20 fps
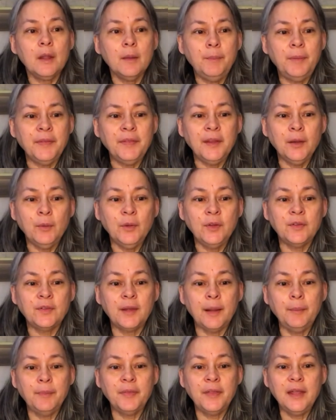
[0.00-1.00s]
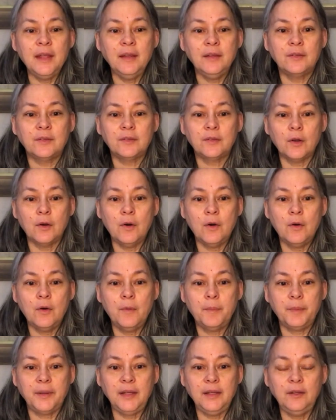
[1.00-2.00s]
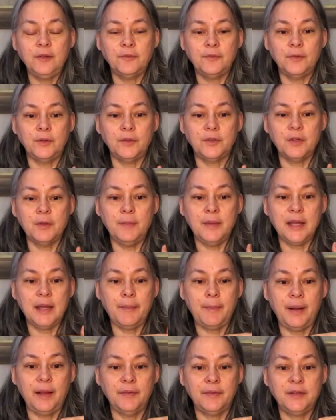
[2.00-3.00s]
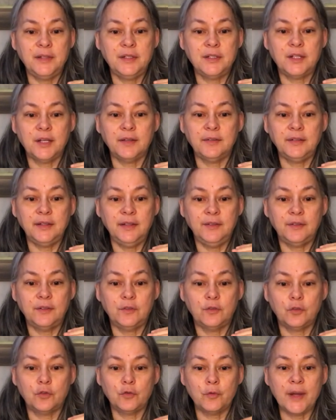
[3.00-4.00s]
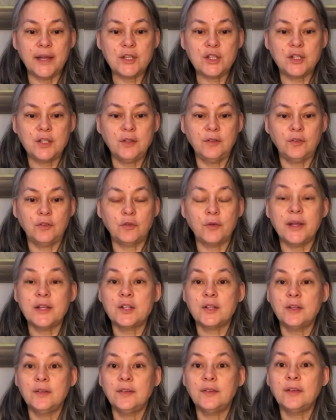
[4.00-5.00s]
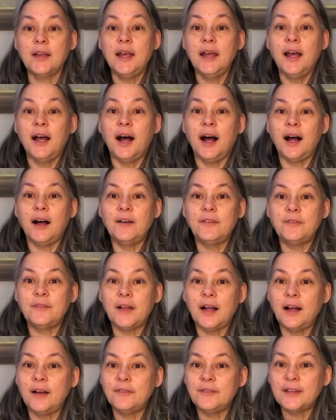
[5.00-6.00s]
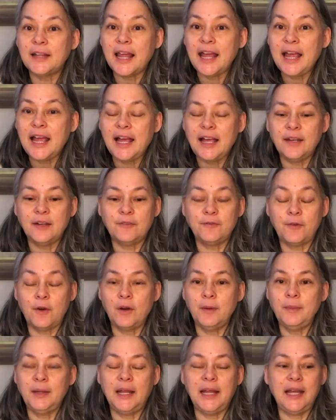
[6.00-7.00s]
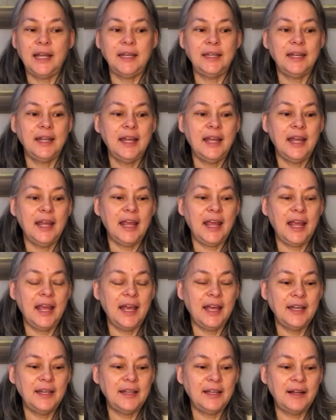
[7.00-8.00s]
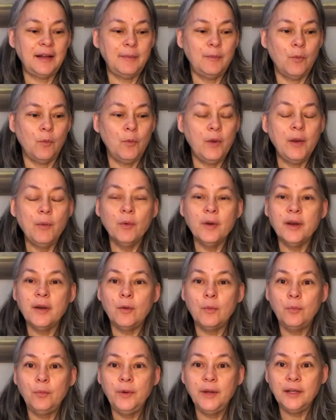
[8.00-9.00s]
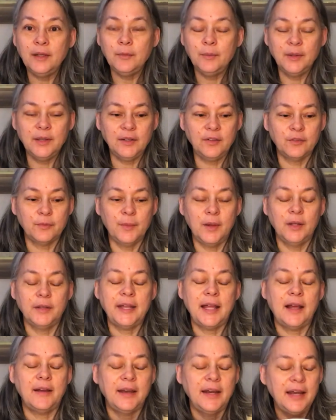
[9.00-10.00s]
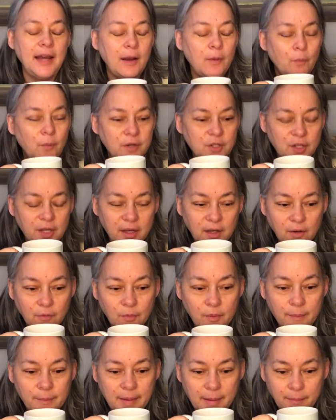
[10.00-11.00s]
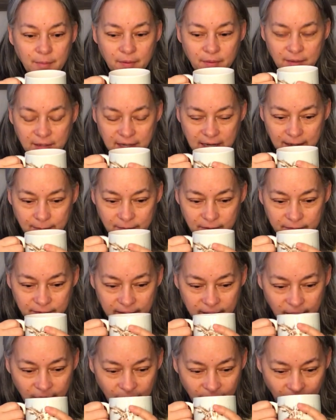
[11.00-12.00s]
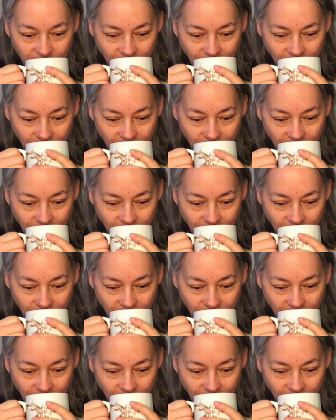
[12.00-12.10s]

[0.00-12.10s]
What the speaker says: But there was something so peaceful to me about just these stretches of land, farmland. And we were in a really, really small town, and I wish I could remember the name of it.